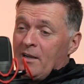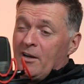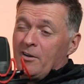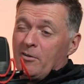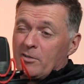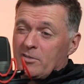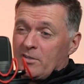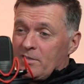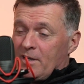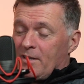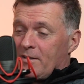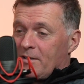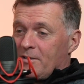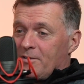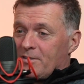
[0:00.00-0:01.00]
I also think
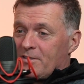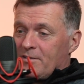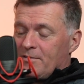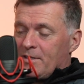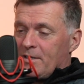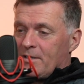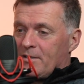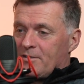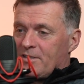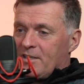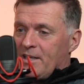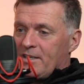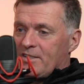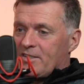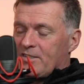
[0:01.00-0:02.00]
that there's
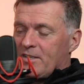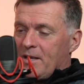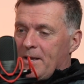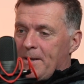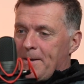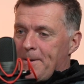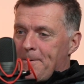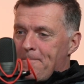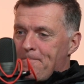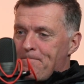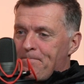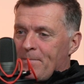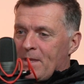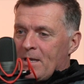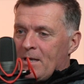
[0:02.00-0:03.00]
less,
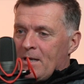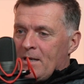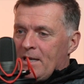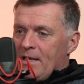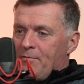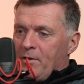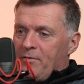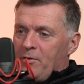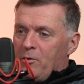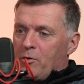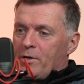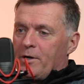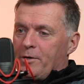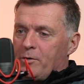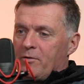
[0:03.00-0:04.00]
even if you look
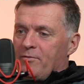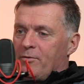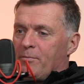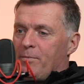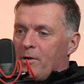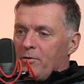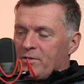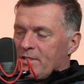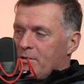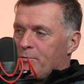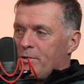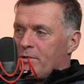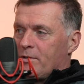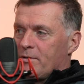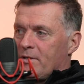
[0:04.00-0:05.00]
at our young footballers that
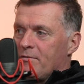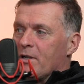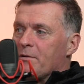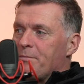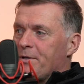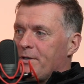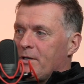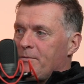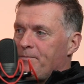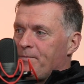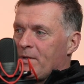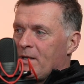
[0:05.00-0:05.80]
we're developing now,